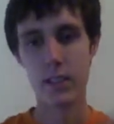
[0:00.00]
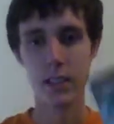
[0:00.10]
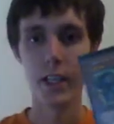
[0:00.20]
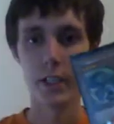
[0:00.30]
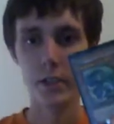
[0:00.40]

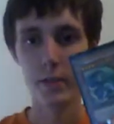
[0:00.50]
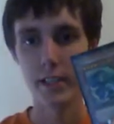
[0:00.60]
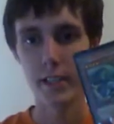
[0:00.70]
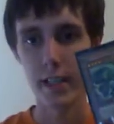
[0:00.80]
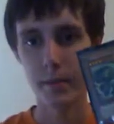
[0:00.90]
We got 2
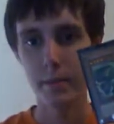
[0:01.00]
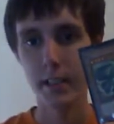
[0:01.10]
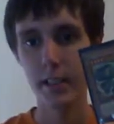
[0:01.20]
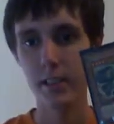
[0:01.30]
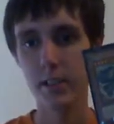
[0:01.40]

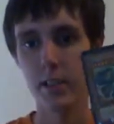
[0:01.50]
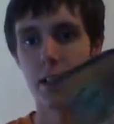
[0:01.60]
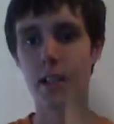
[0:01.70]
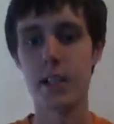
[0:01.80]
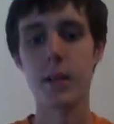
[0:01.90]
Aztekipedes.
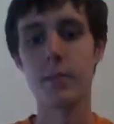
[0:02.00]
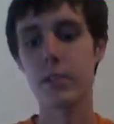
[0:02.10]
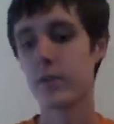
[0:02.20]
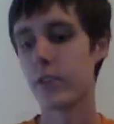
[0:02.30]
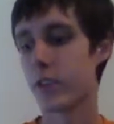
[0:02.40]
I'm
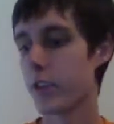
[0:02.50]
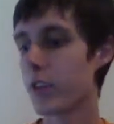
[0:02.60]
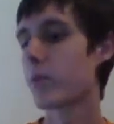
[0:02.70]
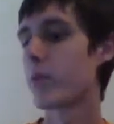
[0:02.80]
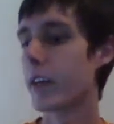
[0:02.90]
looking for a
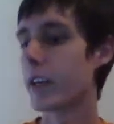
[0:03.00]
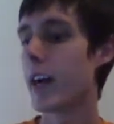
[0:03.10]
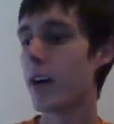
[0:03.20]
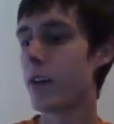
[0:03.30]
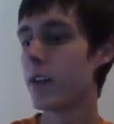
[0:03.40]
3rd one right
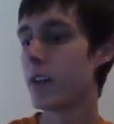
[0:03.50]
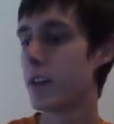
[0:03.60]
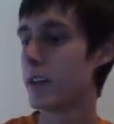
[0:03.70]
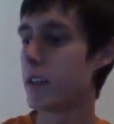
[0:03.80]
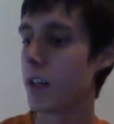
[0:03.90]
now,
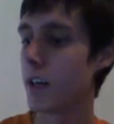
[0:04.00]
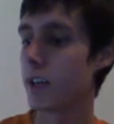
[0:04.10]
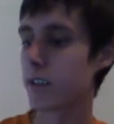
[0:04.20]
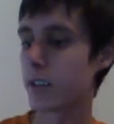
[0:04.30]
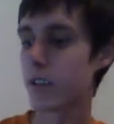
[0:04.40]

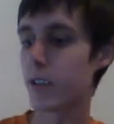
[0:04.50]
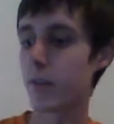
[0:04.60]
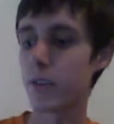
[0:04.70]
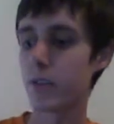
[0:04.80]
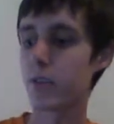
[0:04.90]
because I
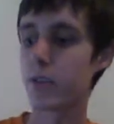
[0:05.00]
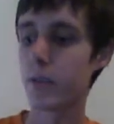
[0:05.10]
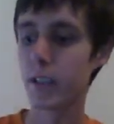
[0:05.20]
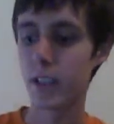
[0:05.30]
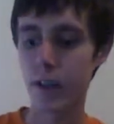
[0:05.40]
want to throw a 3rd
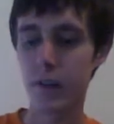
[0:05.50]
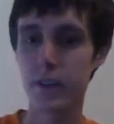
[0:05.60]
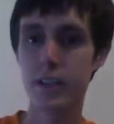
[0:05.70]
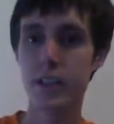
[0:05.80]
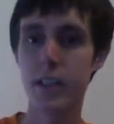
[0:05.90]
one in there,
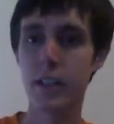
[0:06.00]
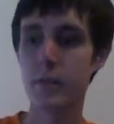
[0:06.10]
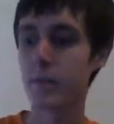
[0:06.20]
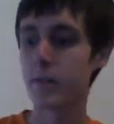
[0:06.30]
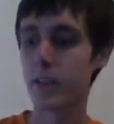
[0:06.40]
obviously.
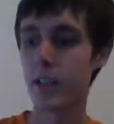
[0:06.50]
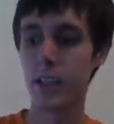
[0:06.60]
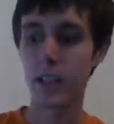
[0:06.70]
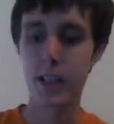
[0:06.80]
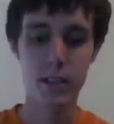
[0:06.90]

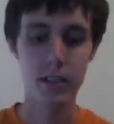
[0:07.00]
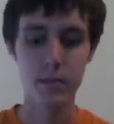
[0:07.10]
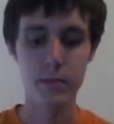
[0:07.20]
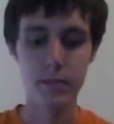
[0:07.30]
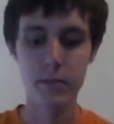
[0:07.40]
The
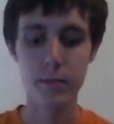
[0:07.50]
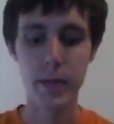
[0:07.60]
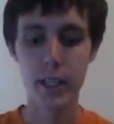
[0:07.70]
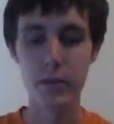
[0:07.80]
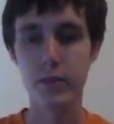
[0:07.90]
other
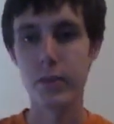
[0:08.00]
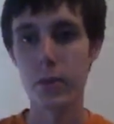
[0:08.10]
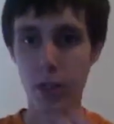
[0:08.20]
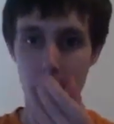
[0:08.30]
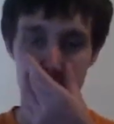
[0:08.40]
main level
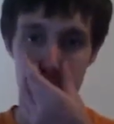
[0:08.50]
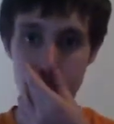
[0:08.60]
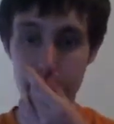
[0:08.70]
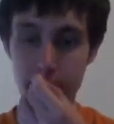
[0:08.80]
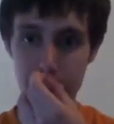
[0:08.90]
4 card in the
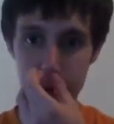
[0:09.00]
deck,